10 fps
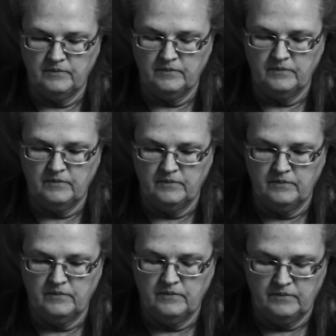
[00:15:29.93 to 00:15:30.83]

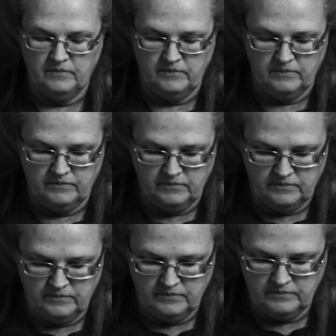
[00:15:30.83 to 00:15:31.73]

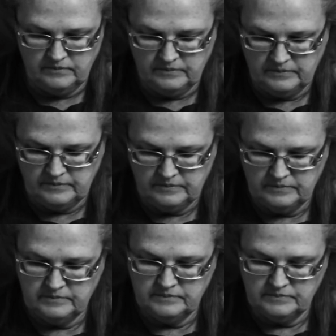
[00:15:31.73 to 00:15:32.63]

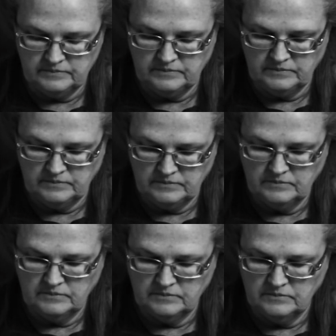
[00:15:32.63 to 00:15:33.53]

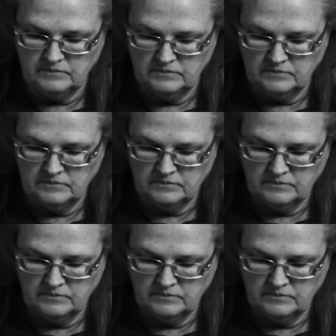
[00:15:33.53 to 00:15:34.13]
No words are spoken by the person on screen.